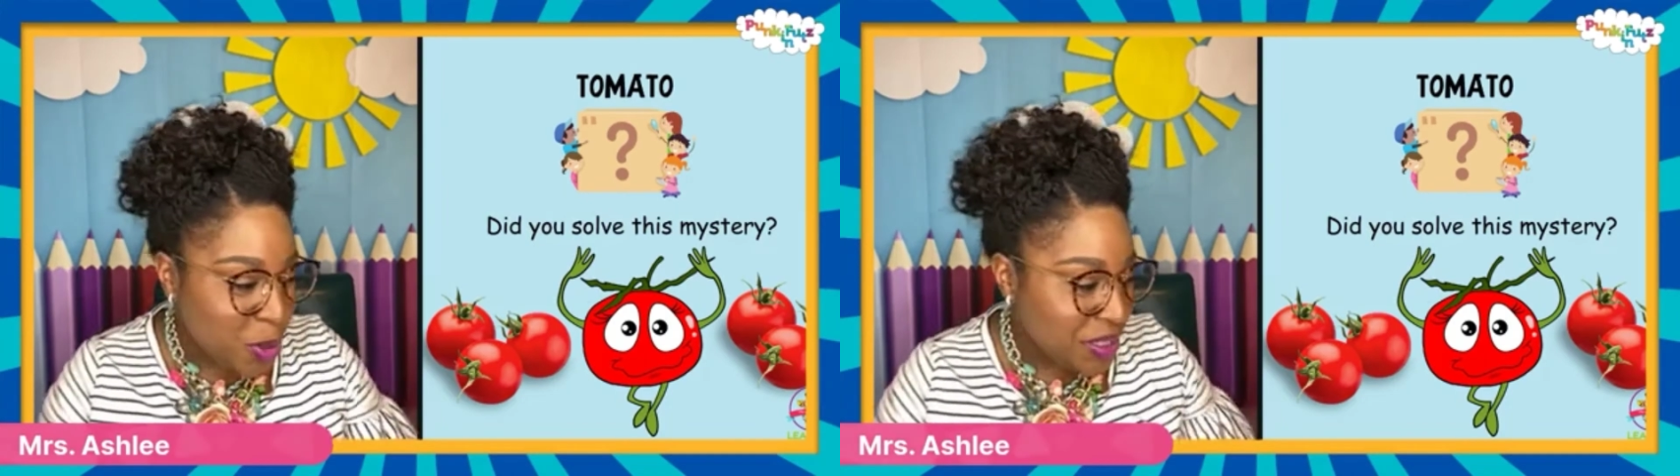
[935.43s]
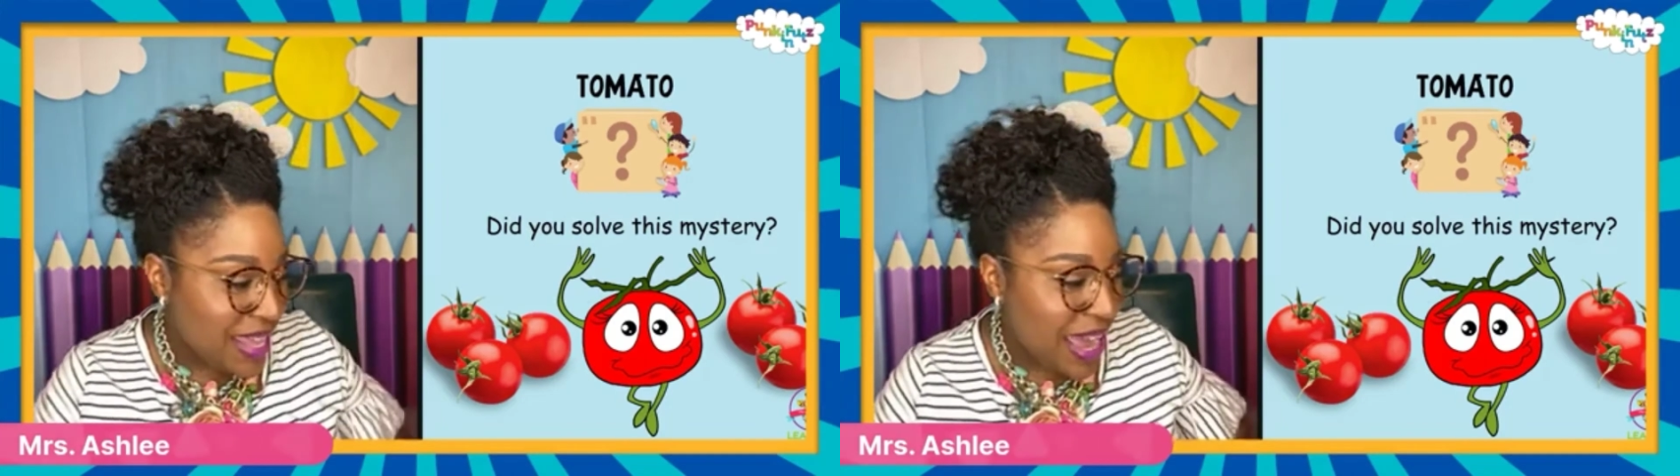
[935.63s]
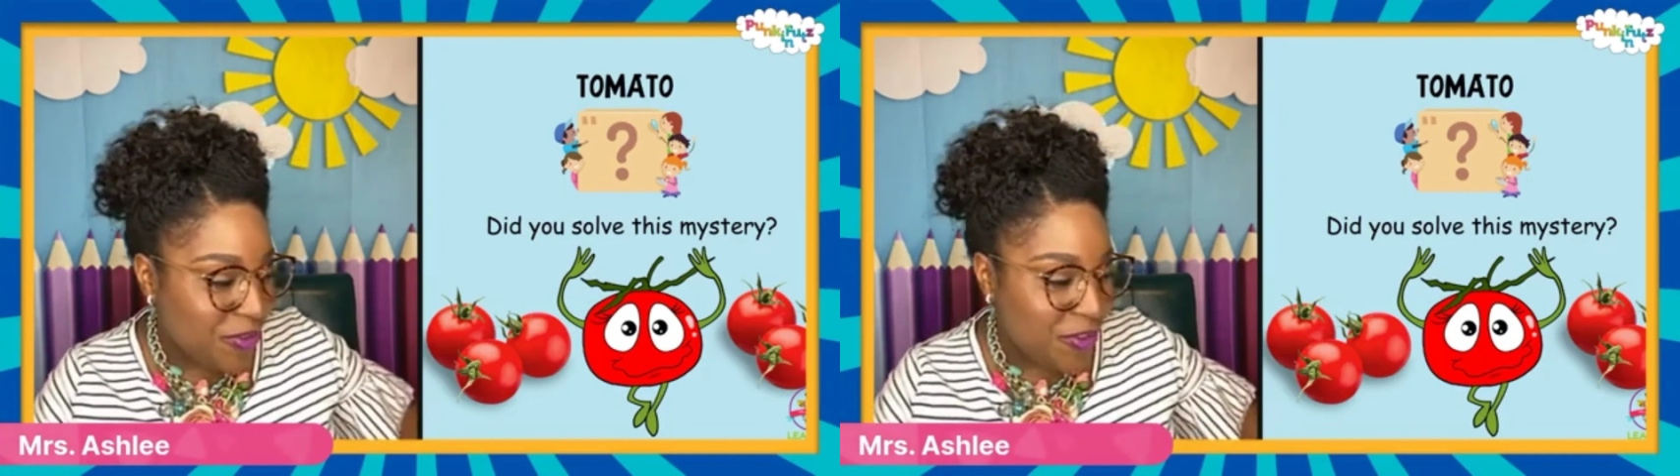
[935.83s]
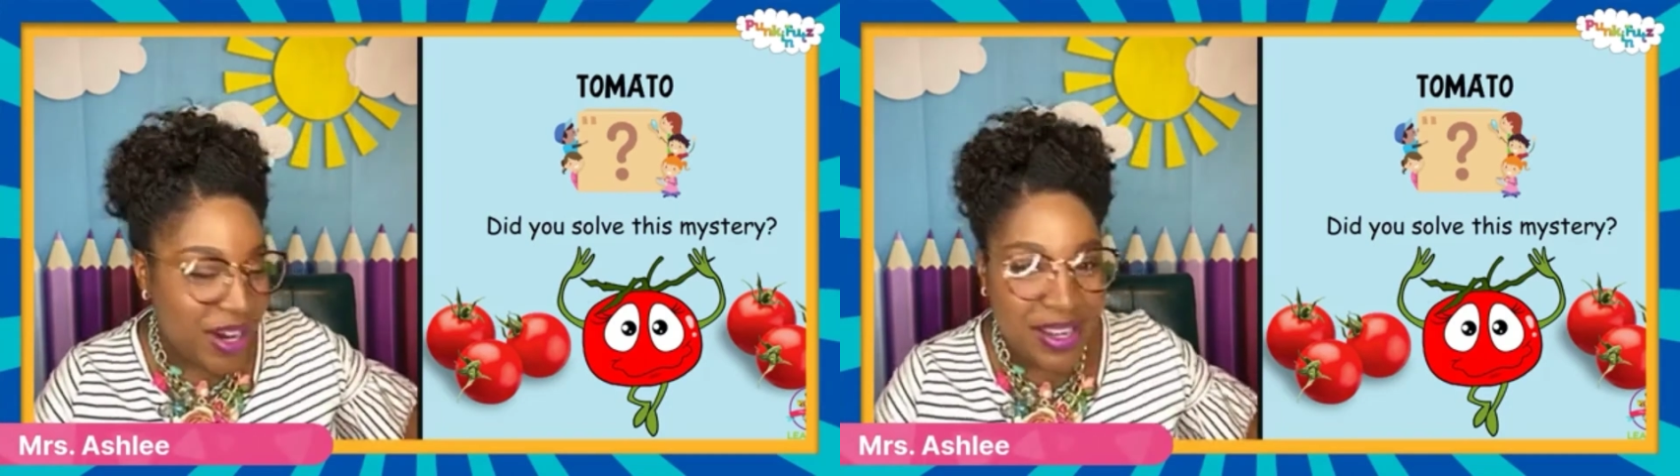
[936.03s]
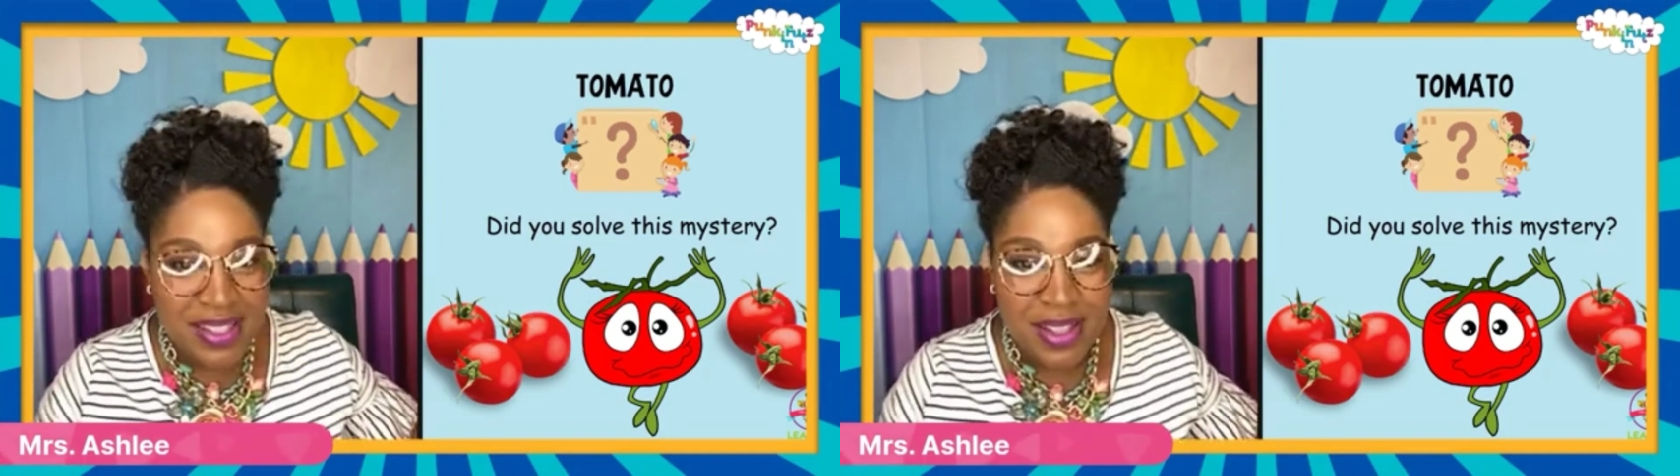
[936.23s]
that,
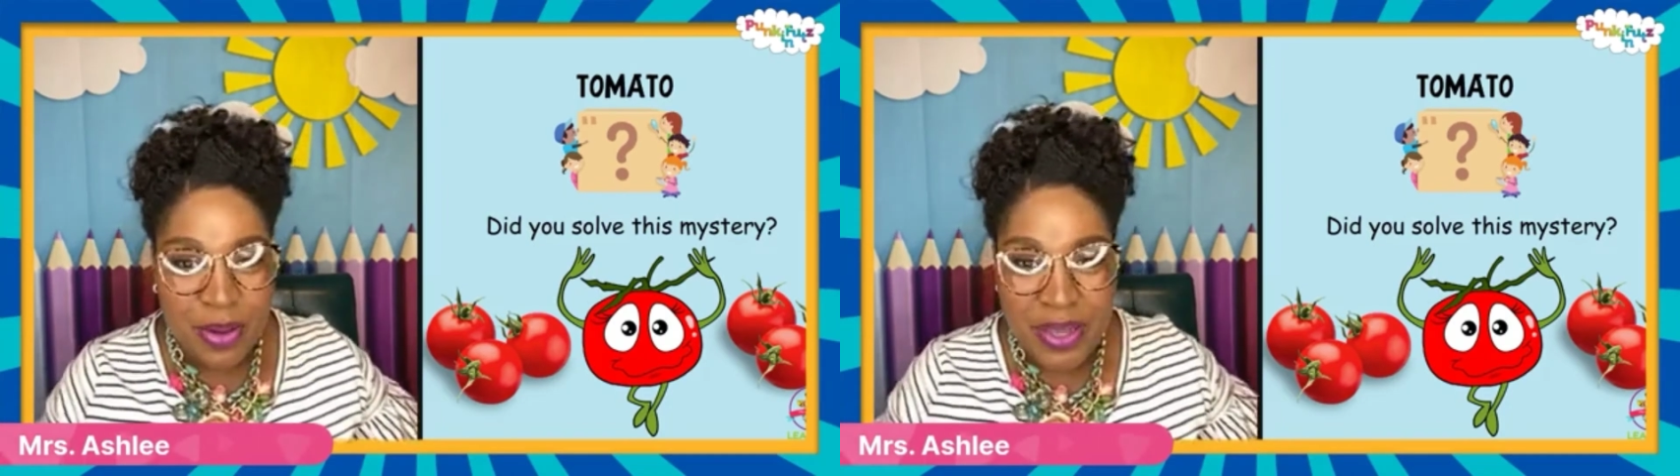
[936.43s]
friend? So we can